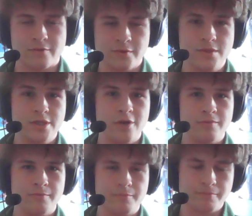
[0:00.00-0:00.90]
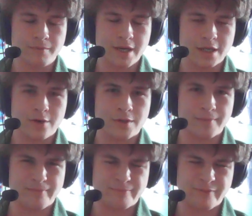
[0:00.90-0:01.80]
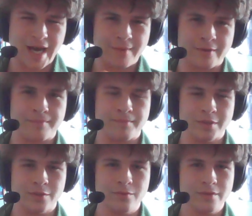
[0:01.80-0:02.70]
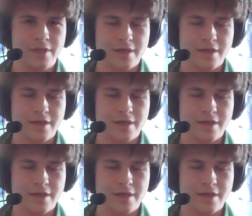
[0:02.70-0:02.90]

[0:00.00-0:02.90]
runestone glows a vibrant blue,